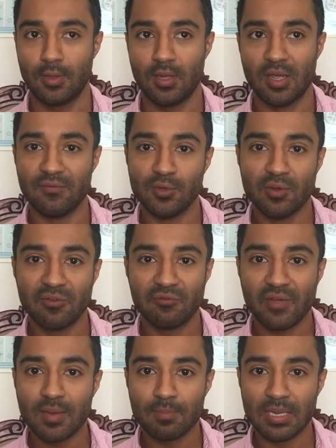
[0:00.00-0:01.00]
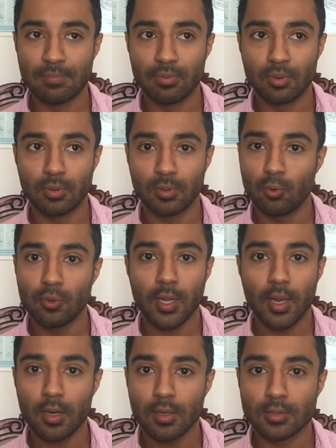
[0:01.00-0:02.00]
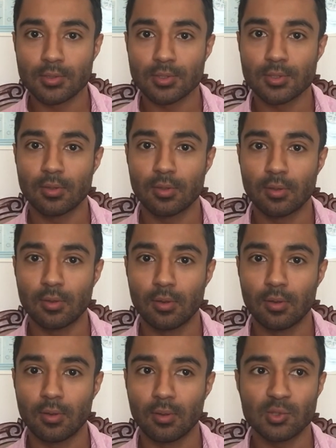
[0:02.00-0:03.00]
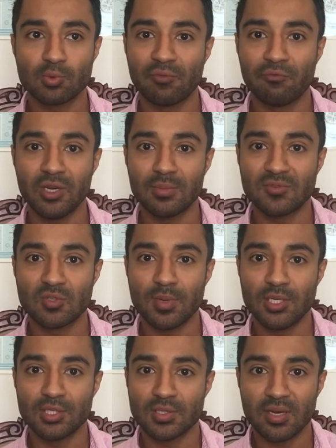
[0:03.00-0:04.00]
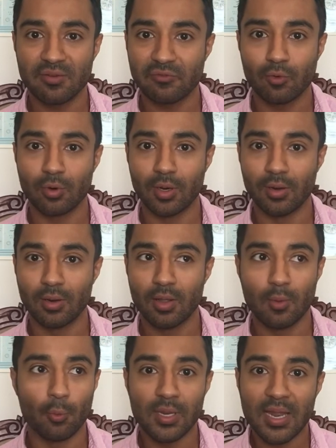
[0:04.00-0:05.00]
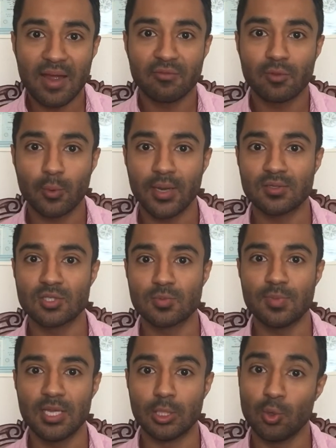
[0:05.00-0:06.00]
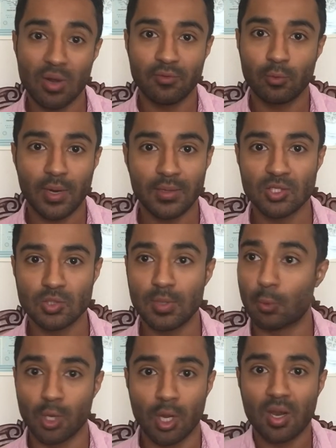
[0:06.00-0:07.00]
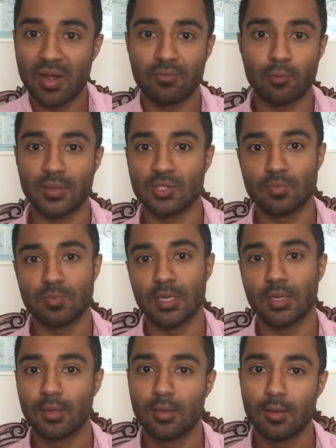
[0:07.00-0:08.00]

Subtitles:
If you offend people, who cares? That's what freedom of speech is there for. We have the right to speak. You have the right to speak. We all have the right to speak.